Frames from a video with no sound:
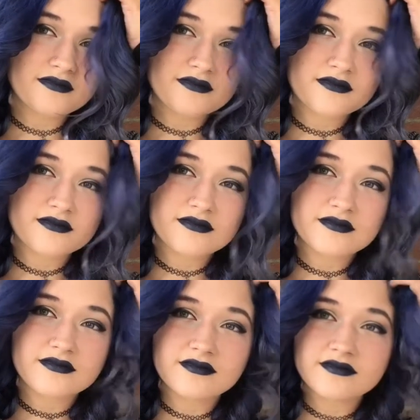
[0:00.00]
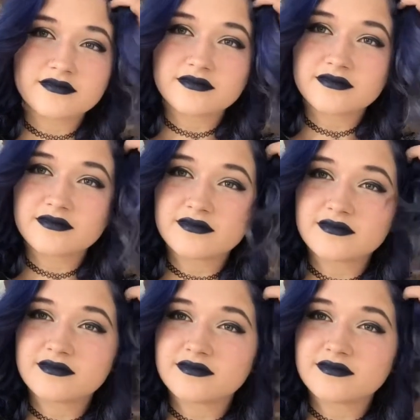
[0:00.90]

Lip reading: Nothing is said.